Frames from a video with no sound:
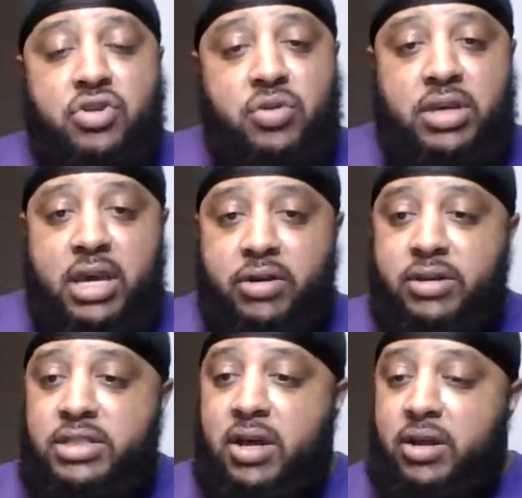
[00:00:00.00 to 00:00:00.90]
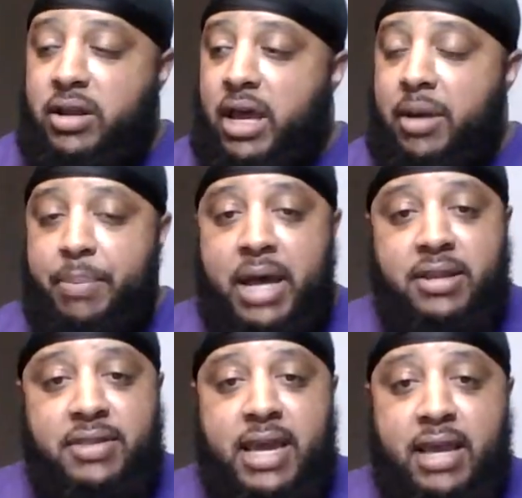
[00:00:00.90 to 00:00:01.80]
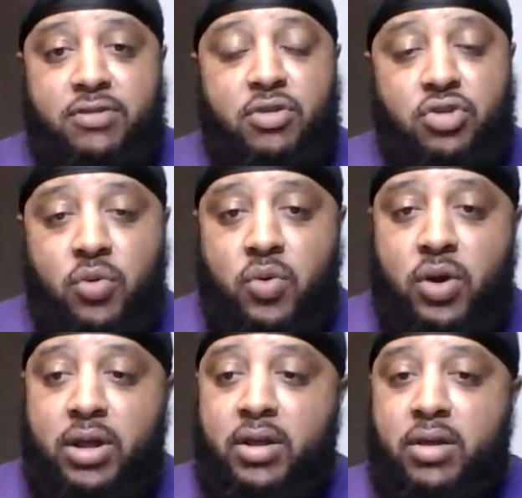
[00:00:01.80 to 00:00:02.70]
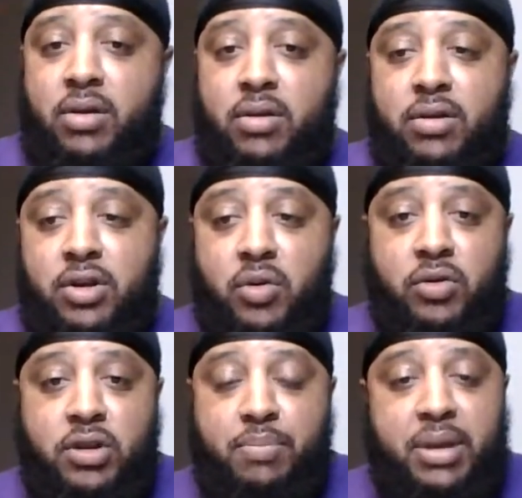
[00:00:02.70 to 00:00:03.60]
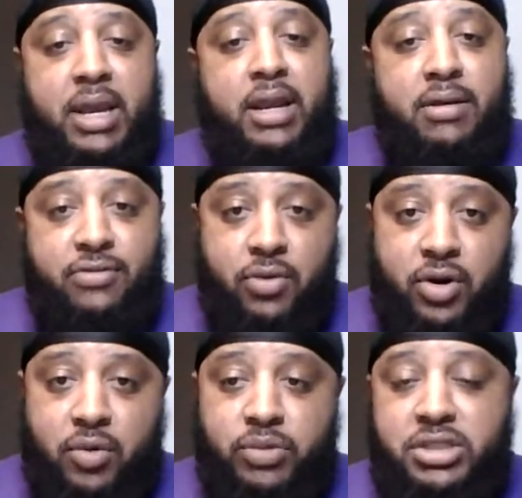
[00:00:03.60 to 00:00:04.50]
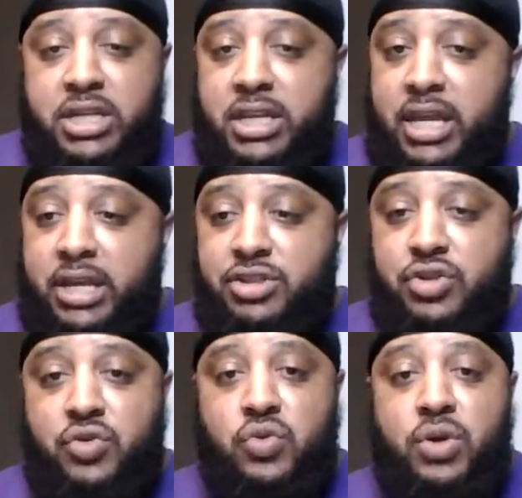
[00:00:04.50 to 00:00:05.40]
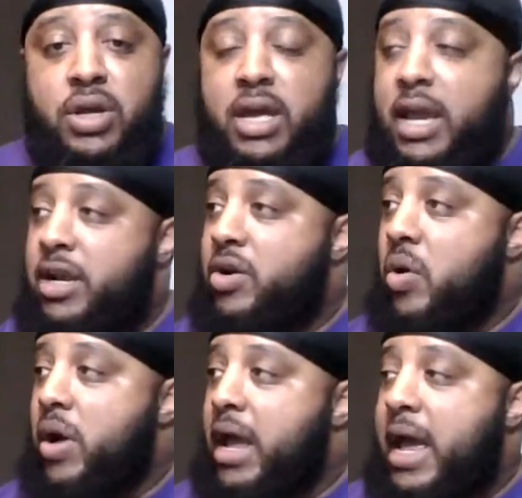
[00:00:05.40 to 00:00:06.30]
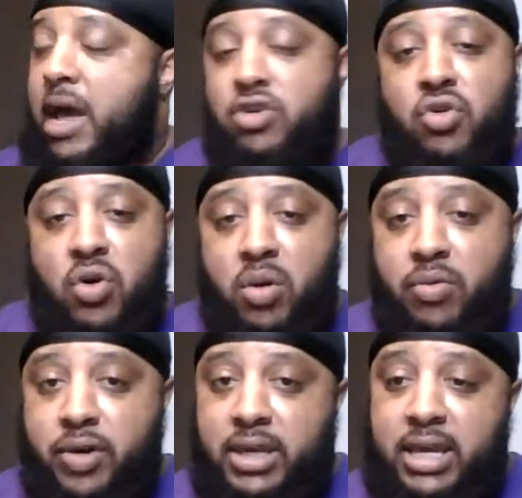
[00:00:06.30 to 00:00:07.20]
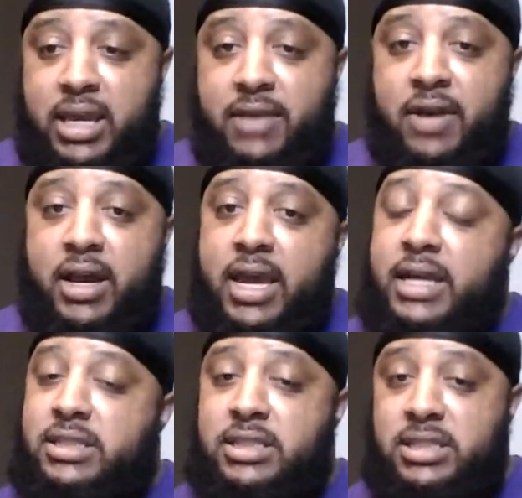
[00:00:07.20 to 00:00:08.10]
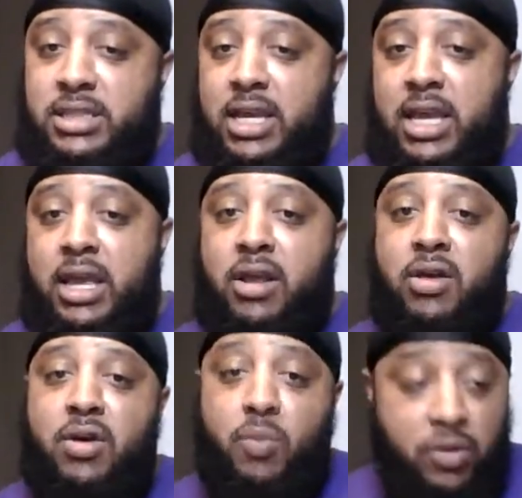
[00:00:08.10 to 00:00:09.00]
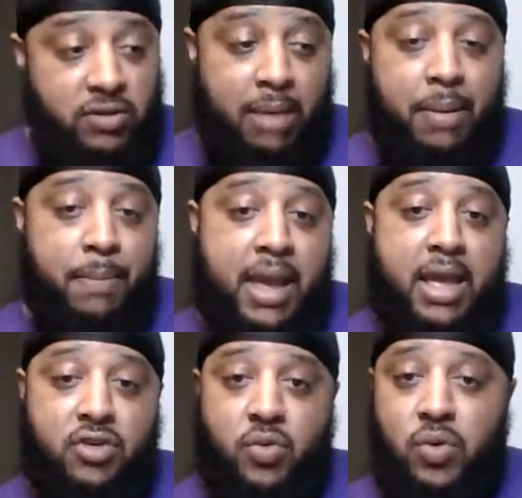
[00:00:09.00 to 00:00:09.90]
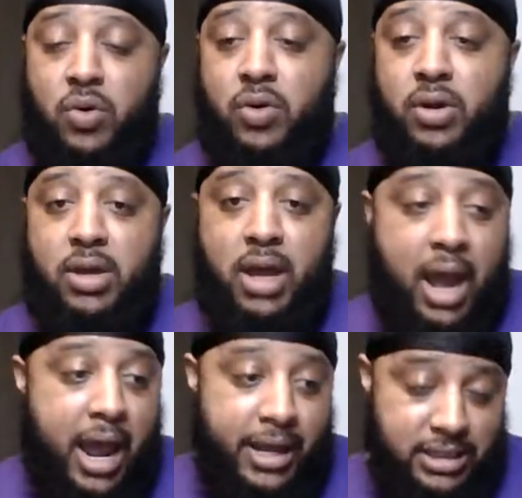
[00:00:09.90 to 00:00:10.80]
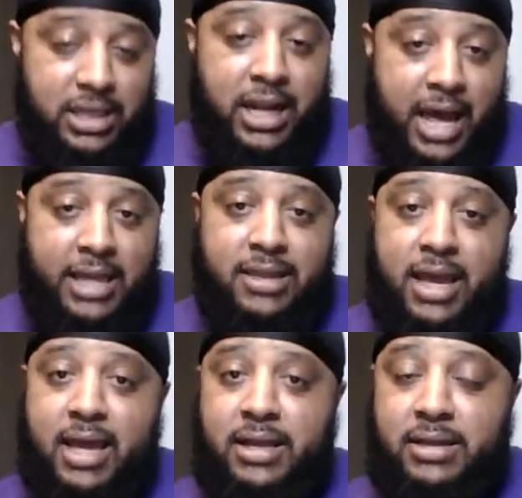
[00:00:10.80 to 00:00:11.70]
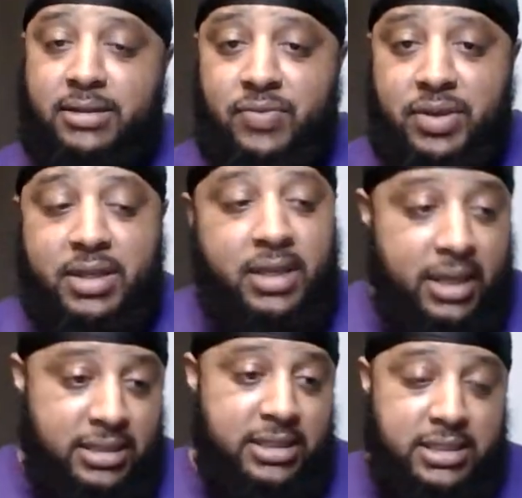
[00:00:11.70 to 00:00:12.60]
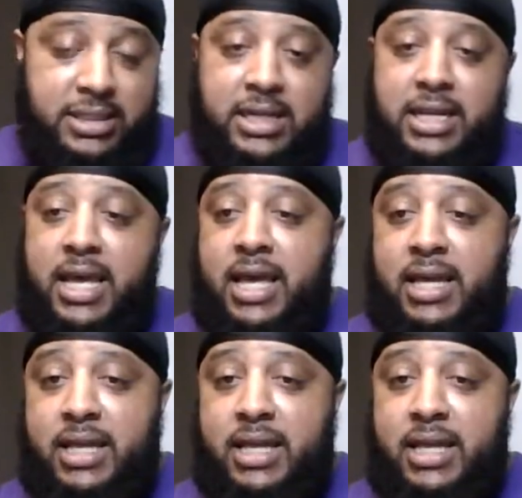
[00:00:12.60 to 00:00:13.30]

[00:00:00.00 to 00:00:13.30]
carry yourself by the things you're doing, you know, you being there for her when she needs you, and, you know, and how you are with her kids. Okay, she's seeing what type of man you are. She like that. She see that,